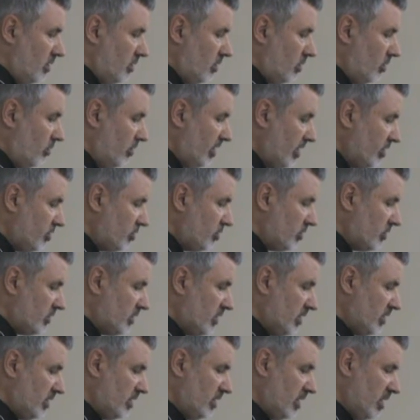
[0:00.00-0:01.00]

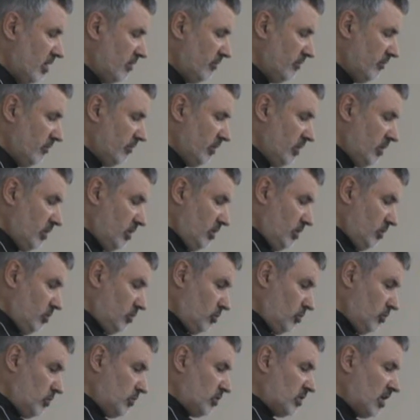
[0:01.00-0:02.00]
courageously enough
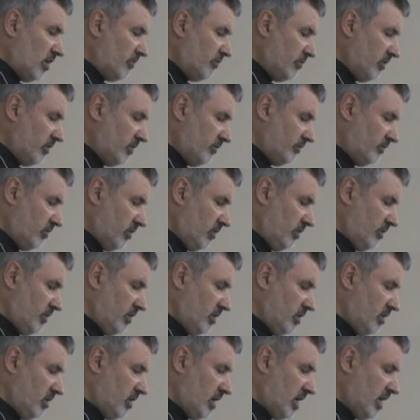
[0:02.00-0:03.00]
to suffer for
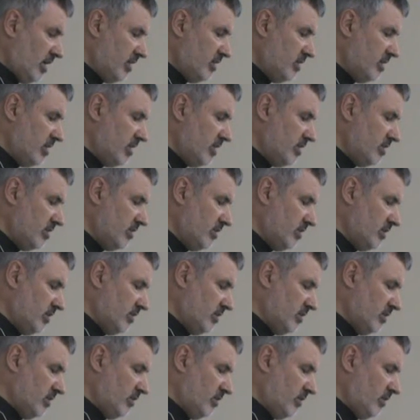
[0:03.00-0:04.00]
the
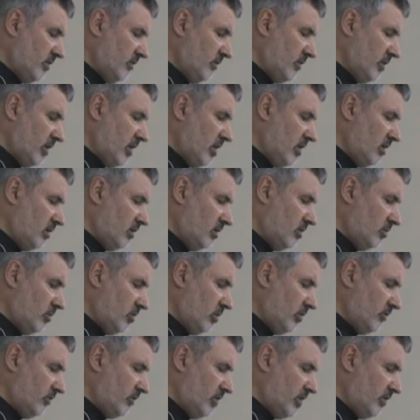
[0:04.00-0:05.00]
ideals of the
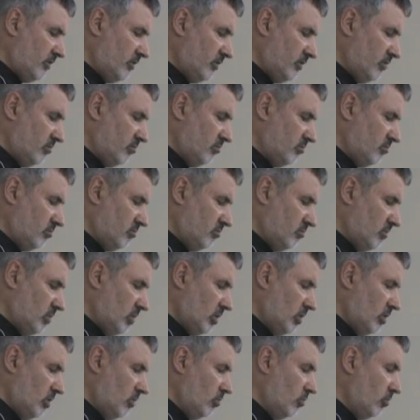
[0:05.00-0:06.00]
kingdom of heaven.
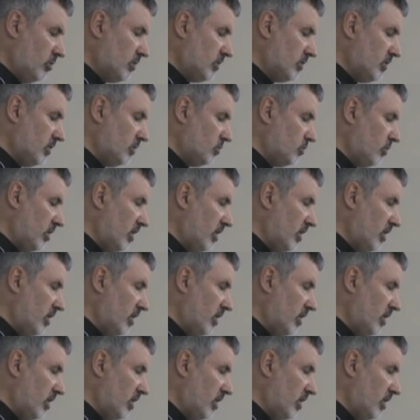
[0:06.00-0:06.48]
With the